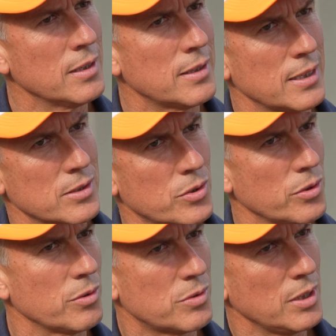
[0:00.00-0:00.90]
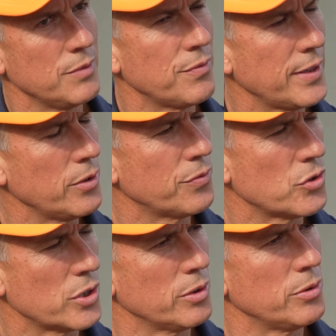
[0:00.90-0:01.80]
that's going to deliver value for
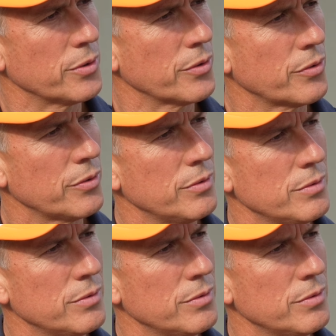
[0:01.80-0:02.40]
shareholders?